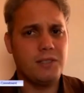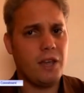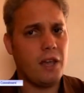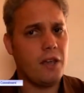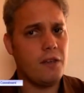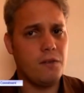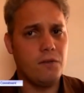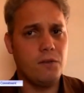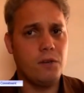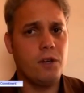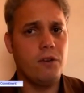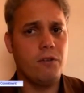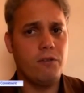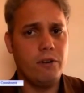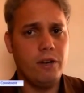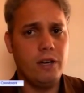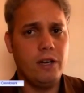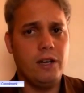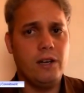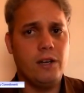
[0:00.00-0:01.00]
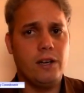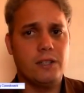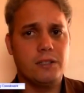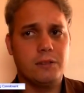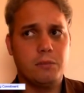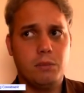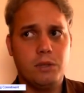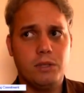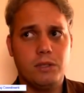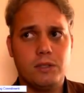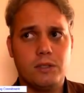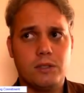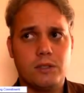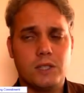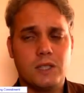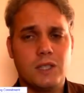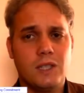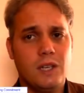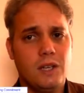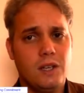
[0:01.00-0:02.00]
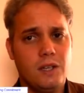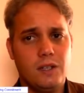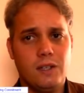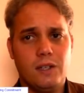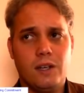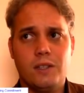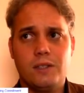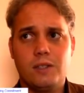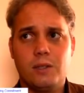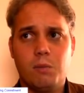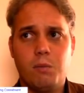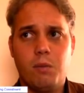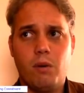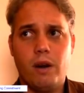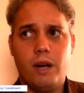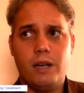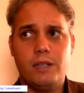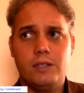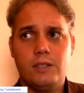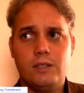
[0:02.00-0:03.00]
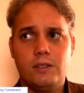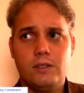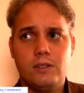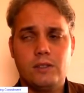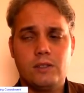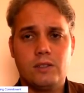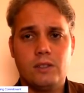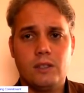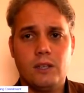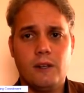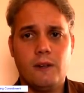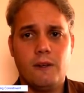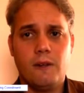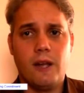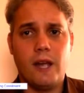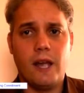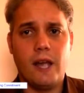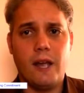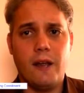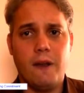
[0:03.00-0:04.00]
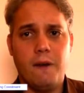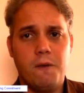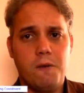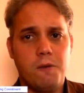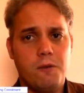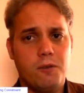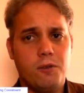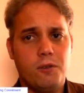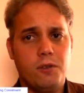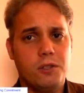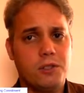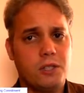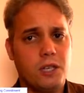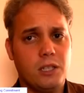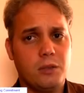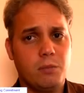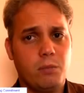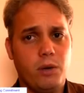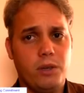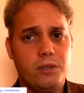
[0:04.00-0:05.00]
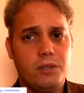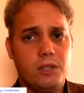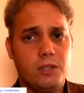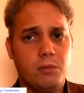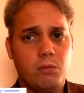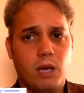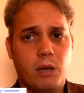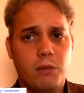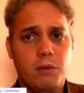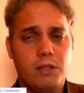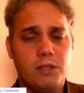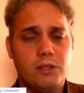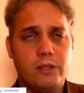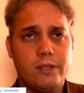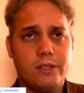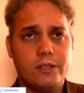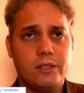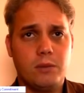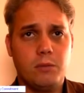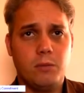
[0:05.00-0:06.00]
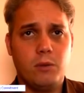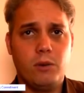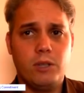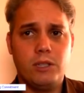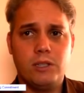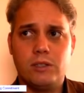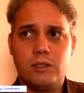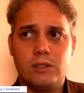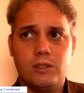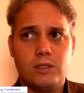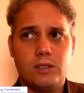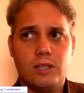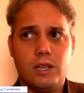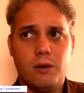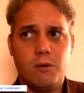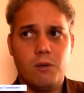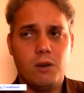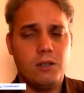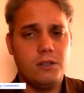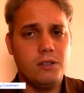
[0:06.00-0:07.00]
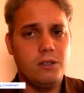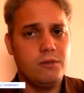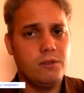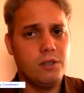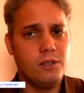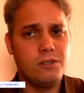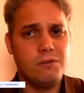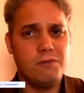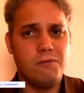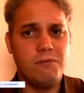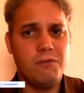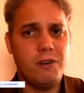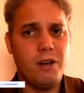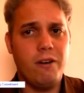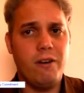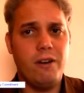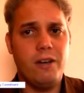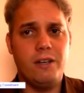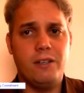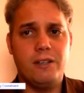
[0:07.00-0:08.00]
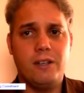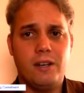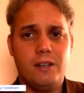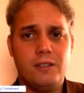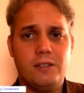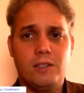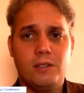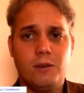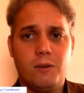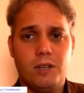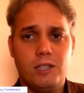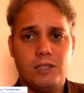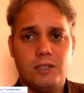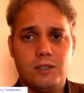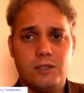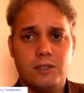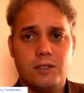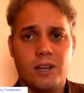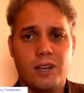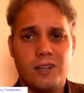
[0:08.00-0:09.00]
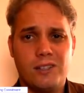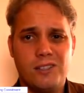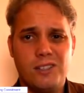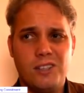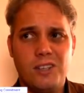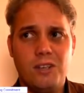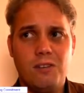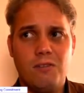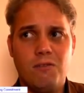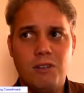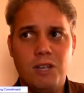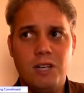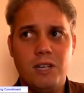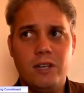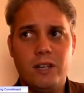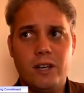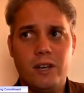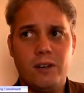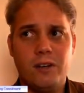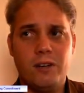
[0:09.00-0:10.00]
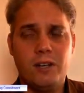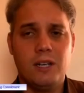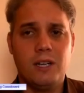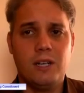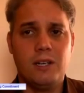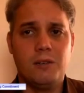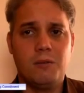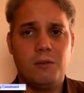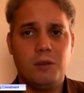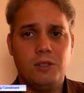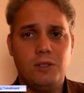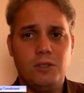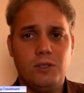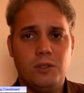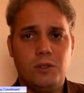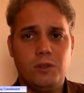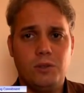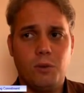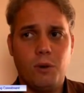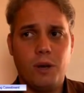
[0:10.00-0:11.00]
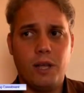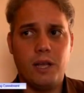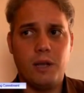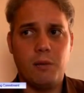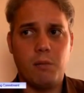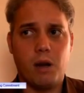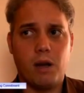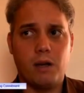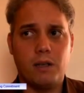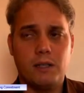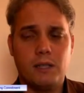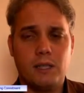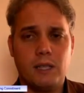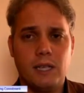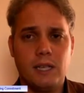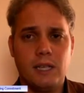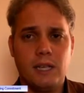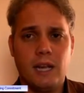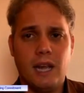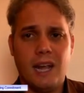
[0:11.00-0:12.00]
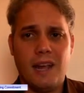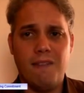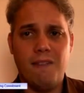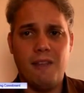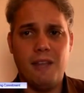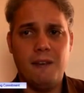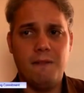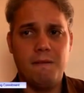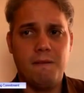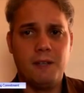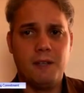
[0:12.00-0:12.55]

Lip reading: say, you've got a really nice business, nice operations, or through the sales process maybe is ask some questions. Say, well, you've asked very intelligent questions. I can see you really know what you're talking about. And then